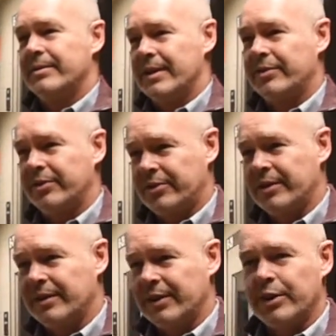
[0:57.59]

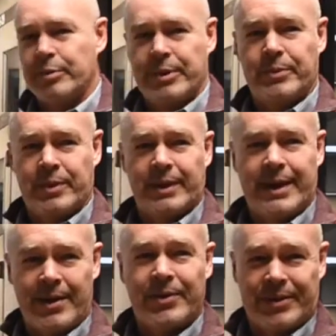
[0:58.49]
necessarily going to be really
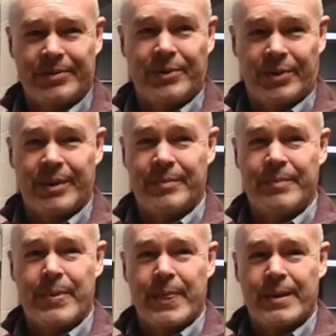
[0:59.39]
healthy for them.
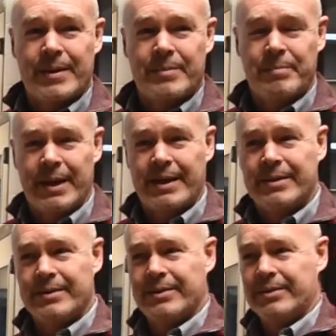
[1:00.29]

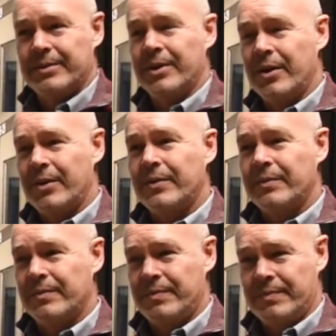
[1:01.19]
But, you know,
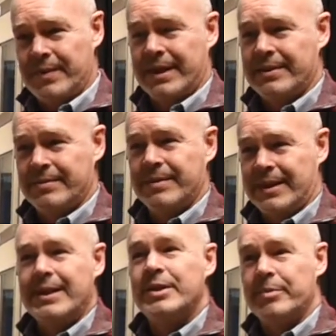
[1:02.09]
they
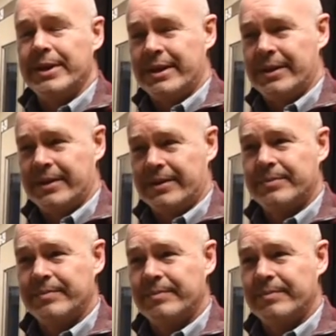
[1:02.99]
need to be here.